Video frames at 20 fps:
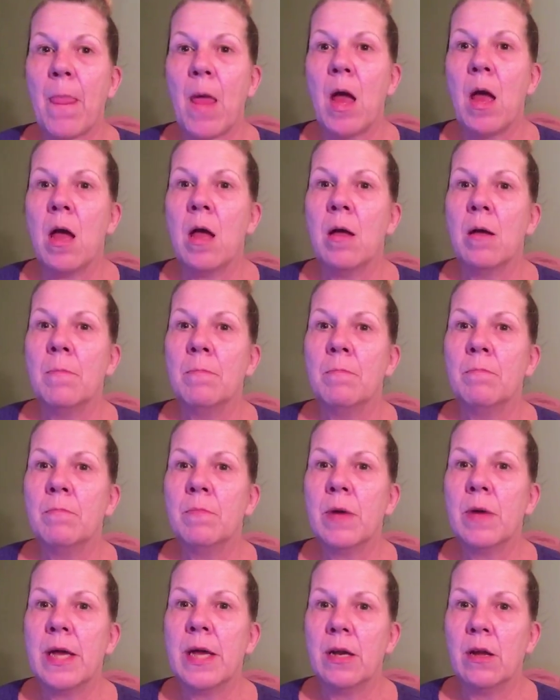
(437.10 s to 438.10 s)
And
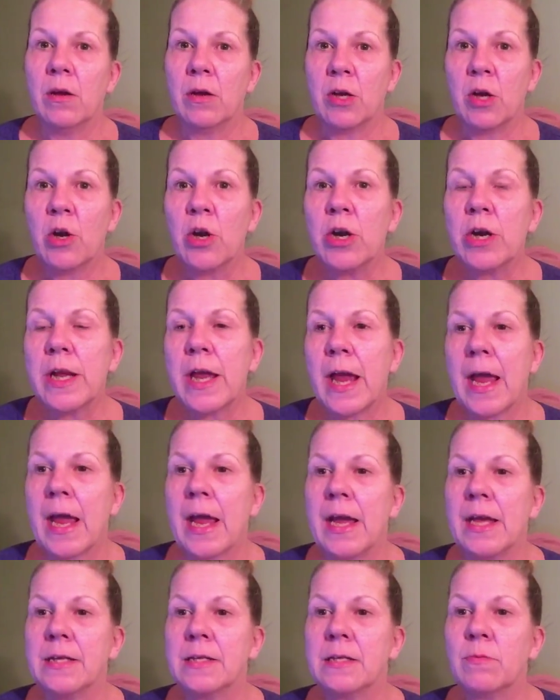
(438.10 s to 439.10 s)
on her
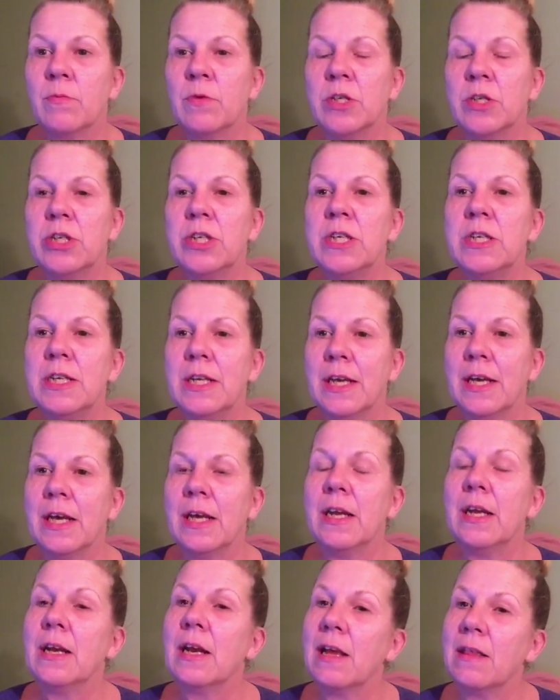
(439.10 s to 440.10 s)
case, what she
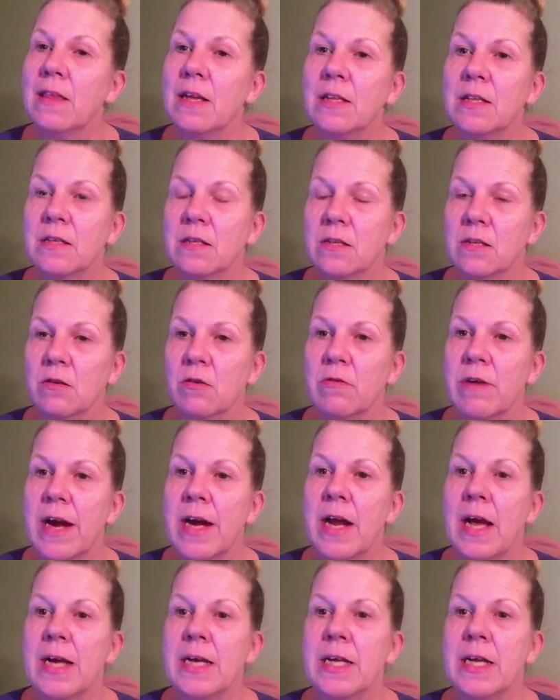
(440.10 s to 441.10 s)
did, and I think this is a
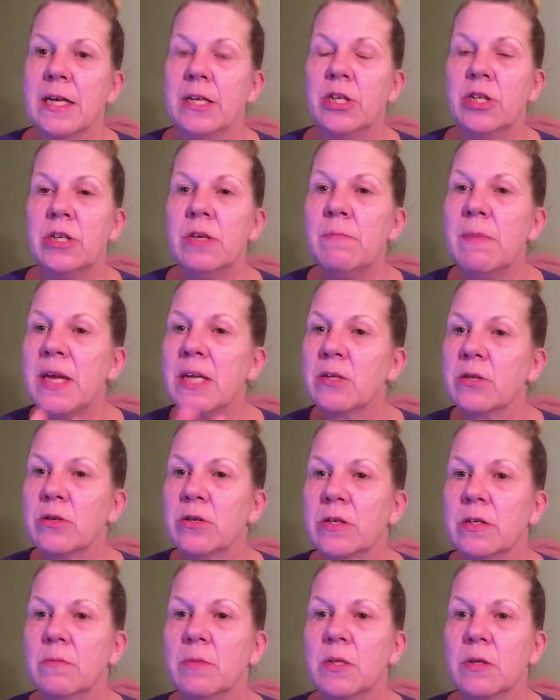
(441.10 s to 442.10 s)
great idea, she makes
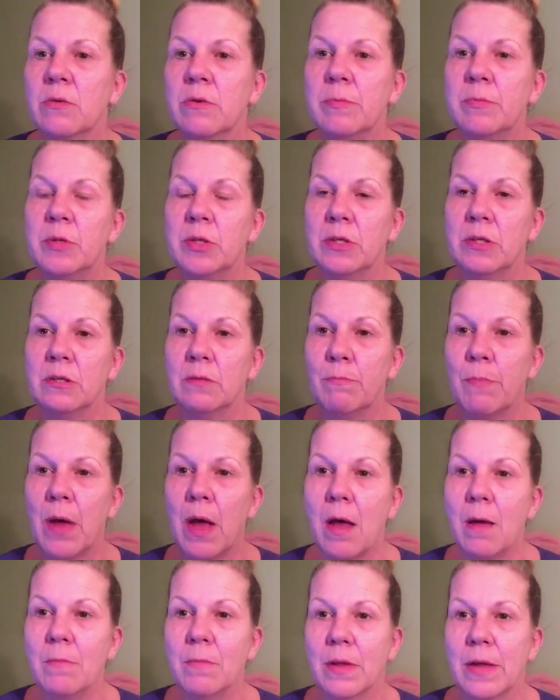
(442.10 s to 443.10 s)
her subscriptions
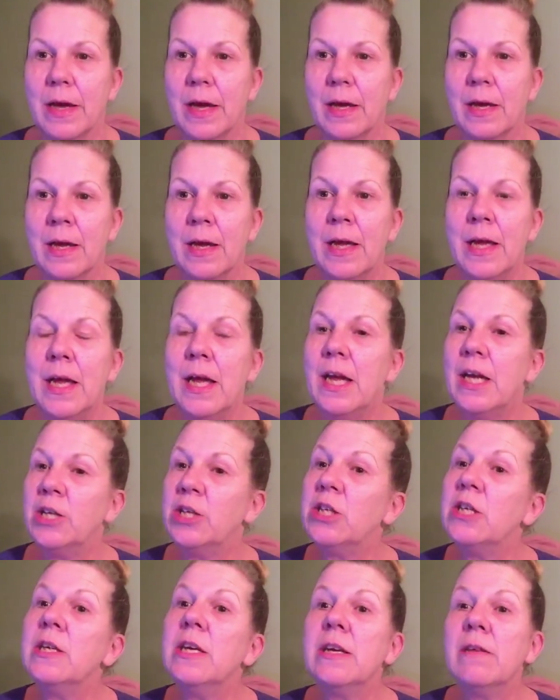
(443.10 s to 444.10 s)
public, and
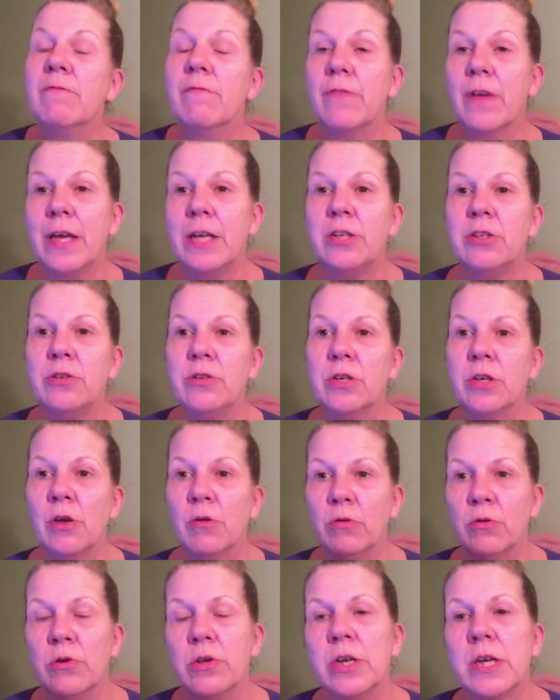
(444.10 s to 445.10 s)
she invites you to go
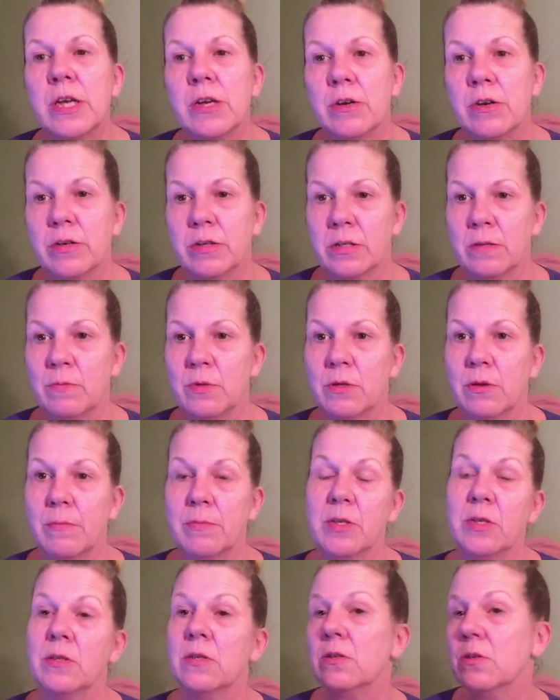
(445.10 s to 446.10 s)
look at her
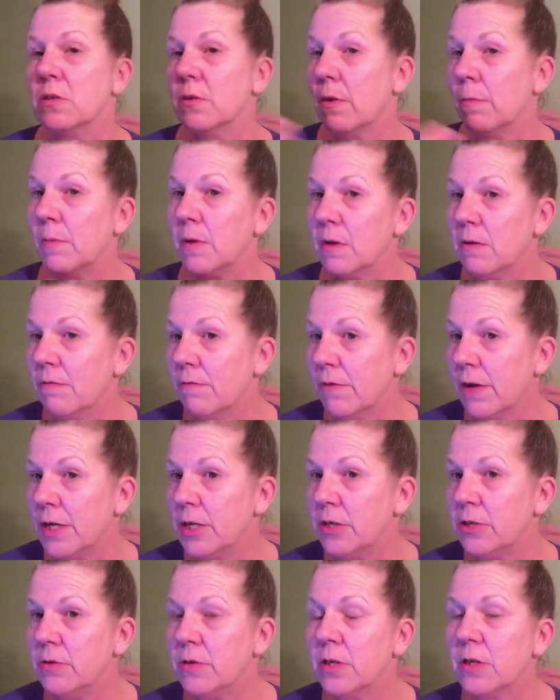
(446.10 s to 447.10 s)
subscriptions. And so I'm going to
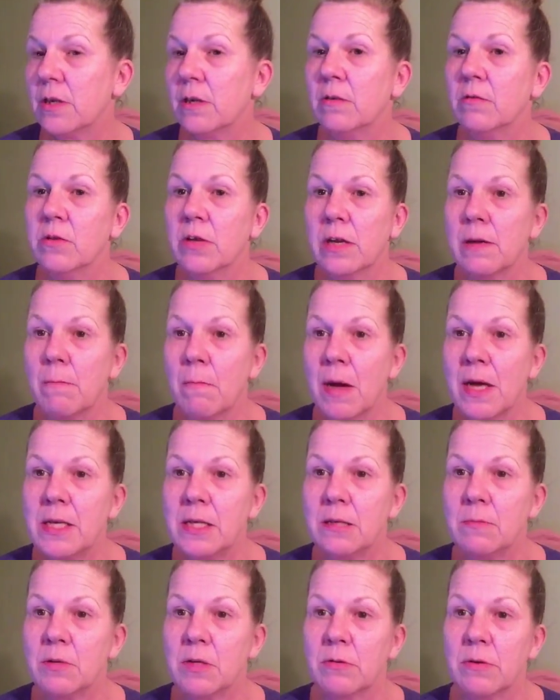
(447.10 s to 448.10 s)
invite you to go look at my
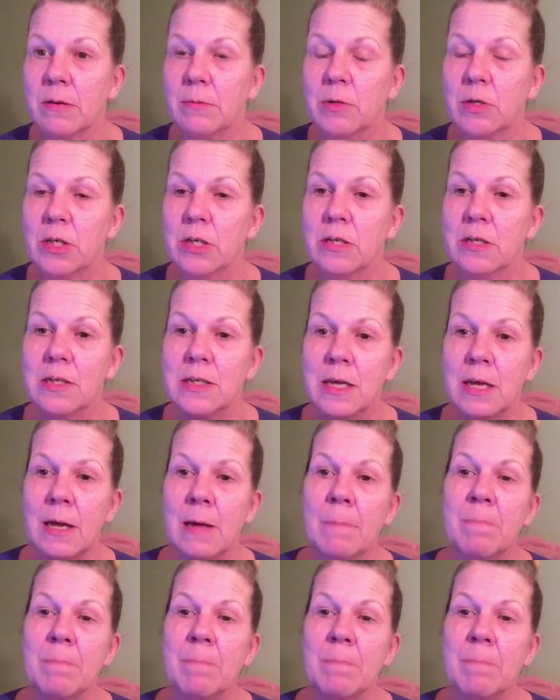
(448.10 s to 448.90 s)
subscriptions